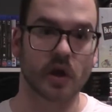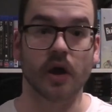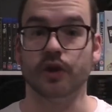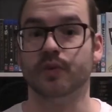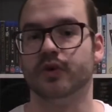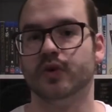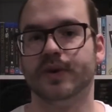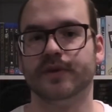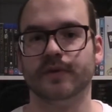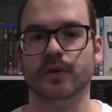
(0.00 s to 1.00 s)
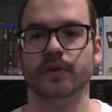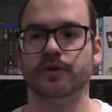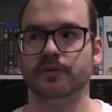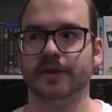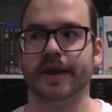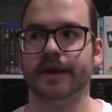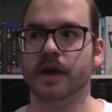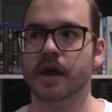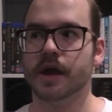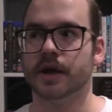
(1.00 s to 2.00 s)
Are you a US viewer
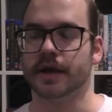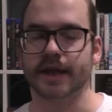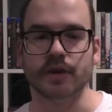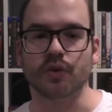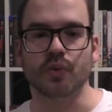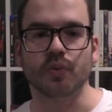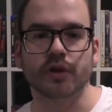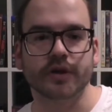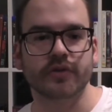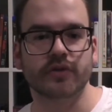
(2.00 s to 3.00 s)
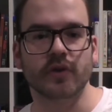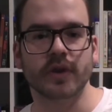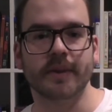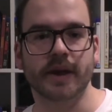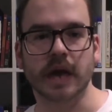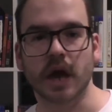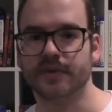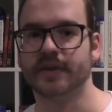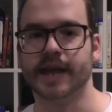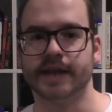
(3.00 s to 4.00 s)
and you're concerned about
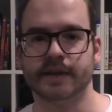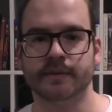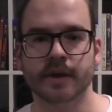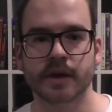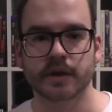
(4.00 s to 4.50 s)
us getting,